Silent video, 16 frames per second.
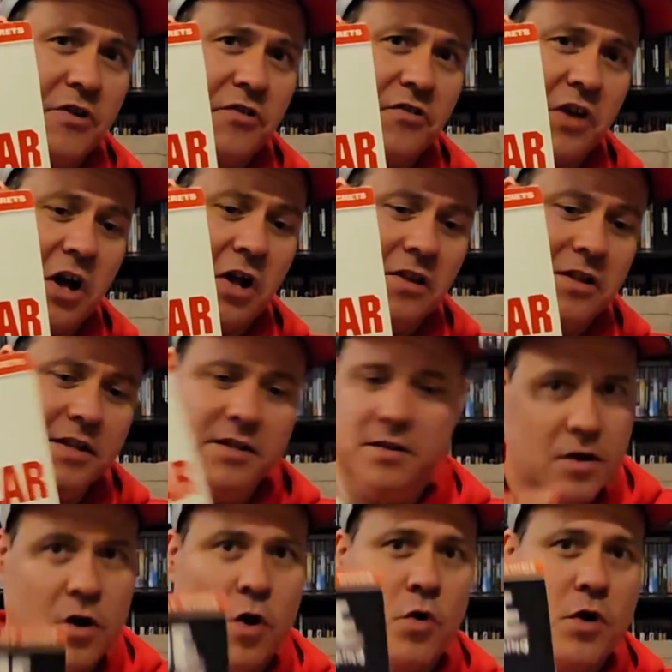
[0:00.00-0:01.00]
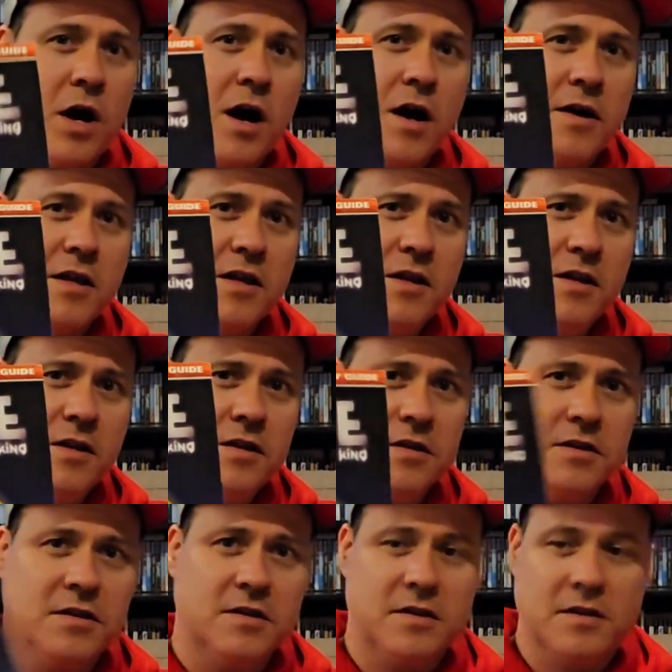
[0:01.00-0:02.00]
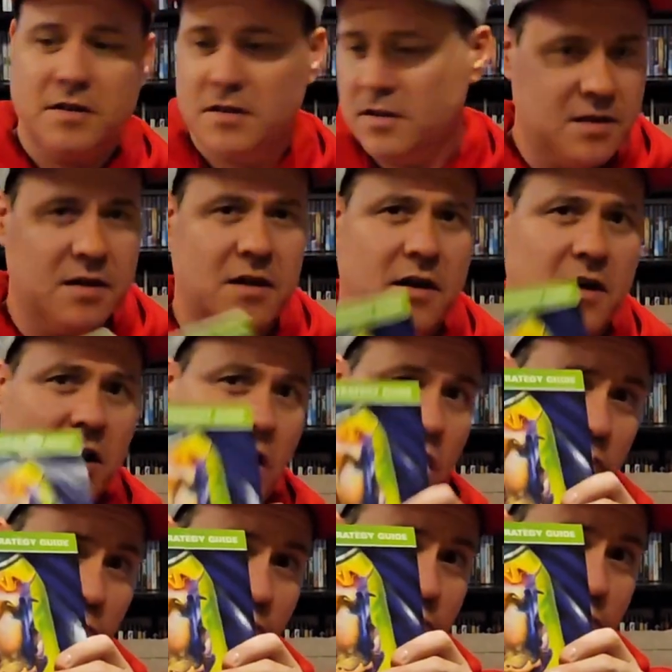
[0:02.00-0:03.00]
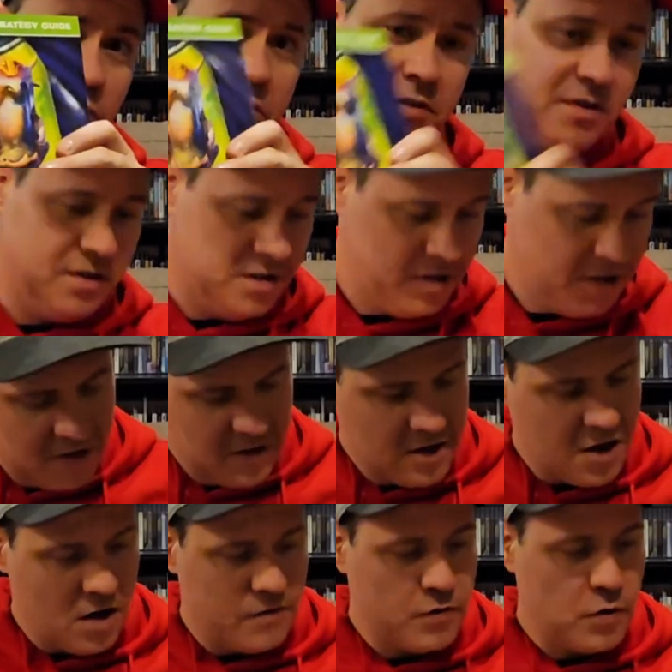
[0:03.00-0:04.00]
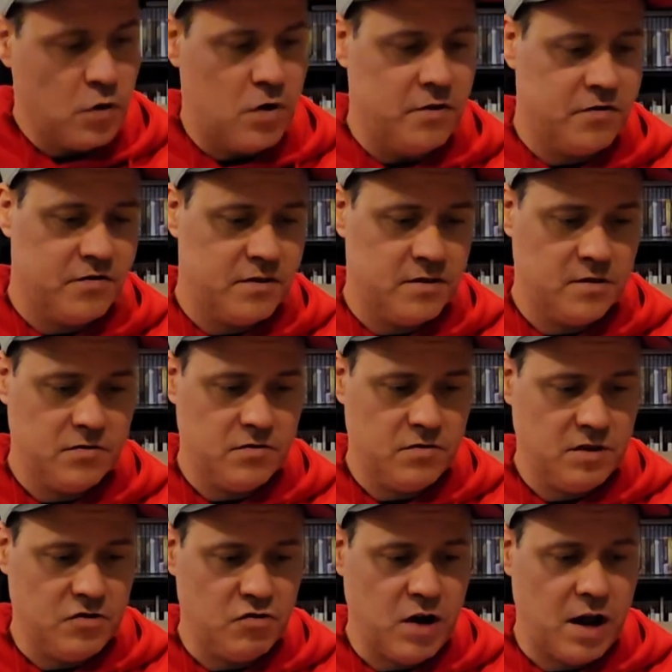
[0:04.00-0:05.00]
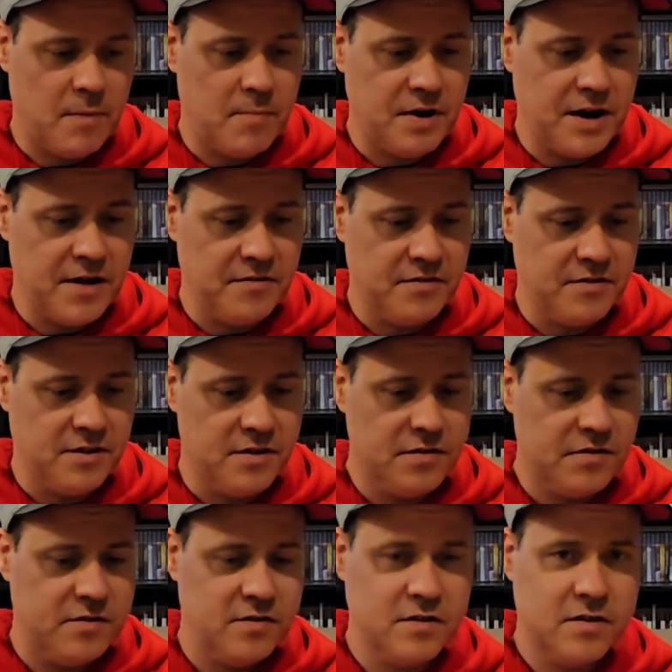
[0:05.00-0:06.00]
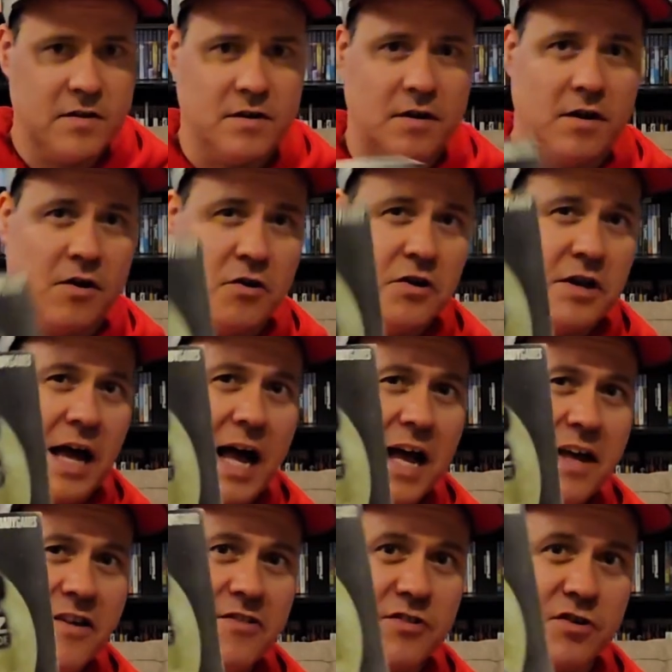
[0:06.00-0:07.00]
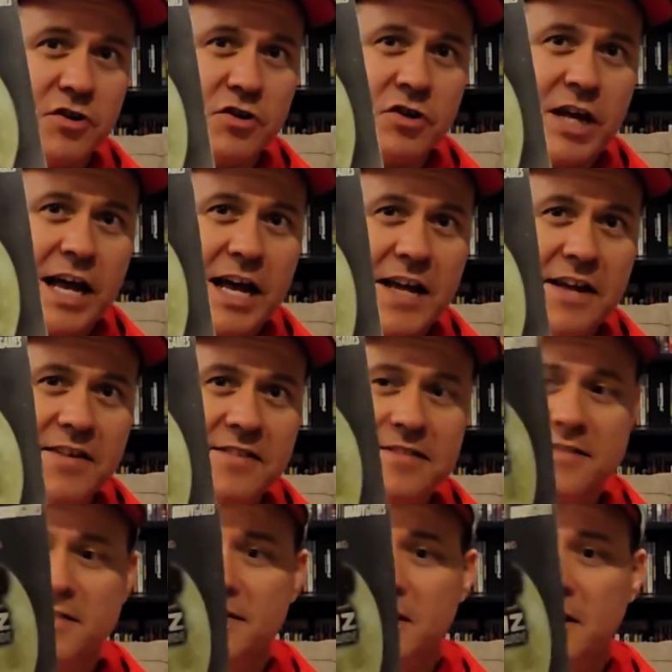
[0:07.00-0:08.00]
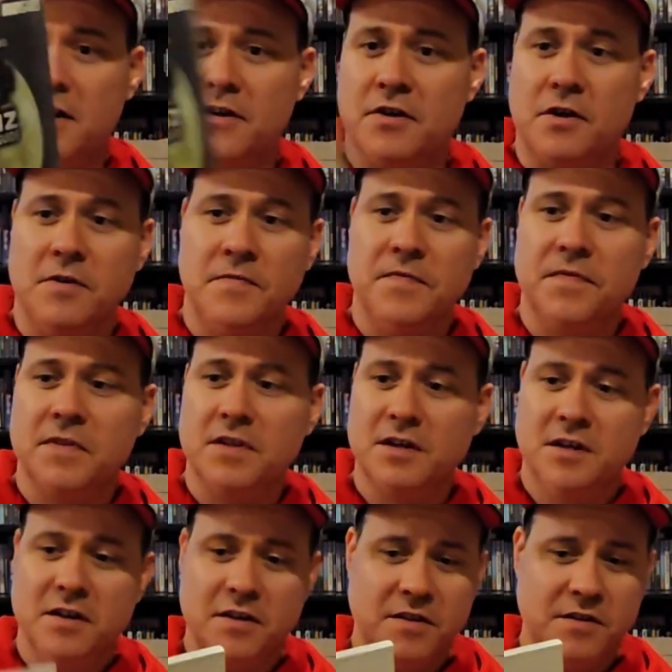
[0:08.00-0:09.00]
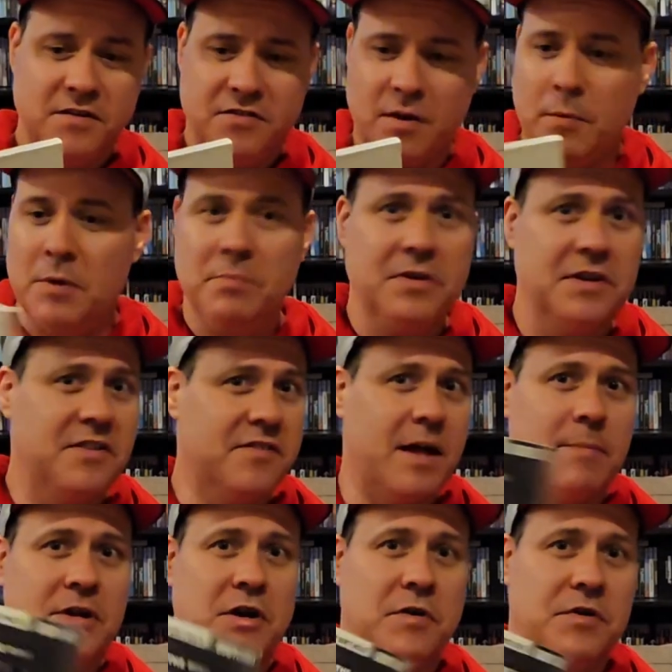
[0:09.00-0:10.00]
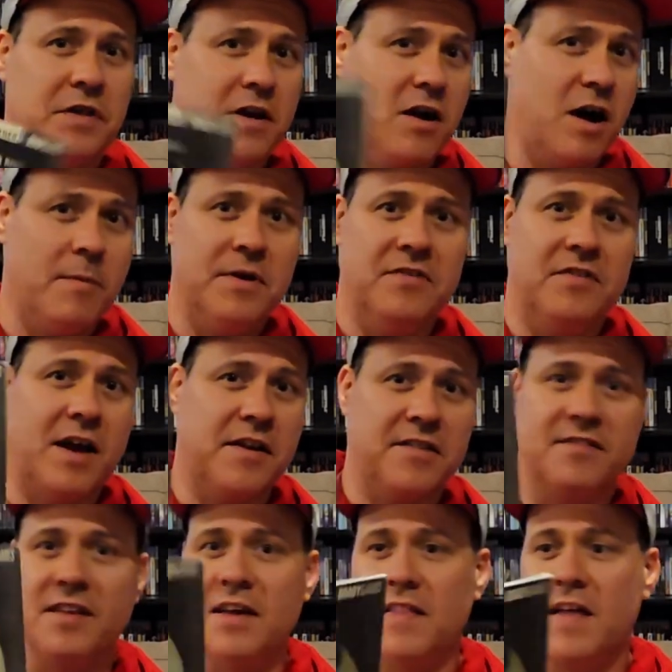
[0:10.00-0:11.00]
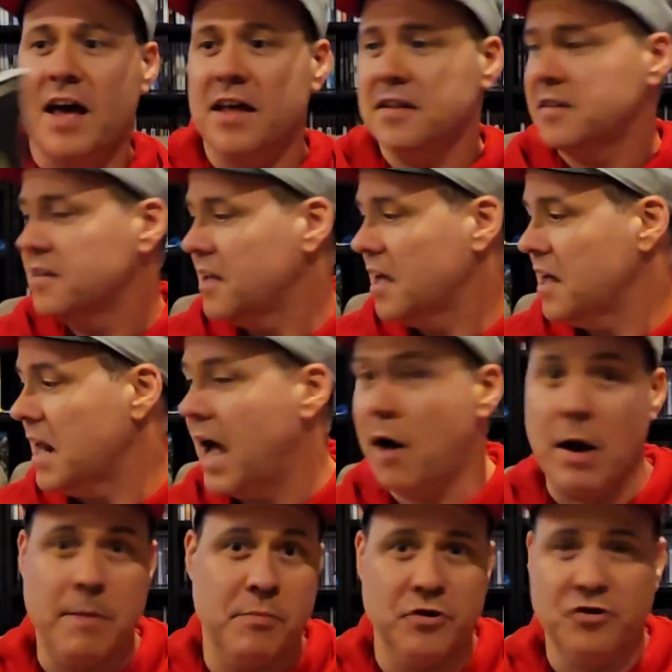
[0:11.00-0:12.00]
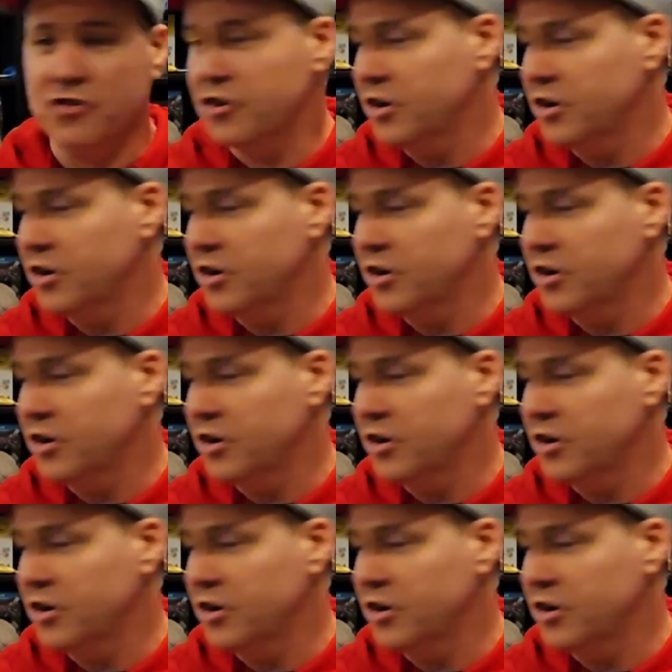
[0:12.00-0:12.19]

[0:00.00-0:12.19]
Solid. Okagi. Oddworld. Oh, of course. Try and pronounce this. Urguys. I don't know. Someone please let me know in the comments how to say that and how I butchered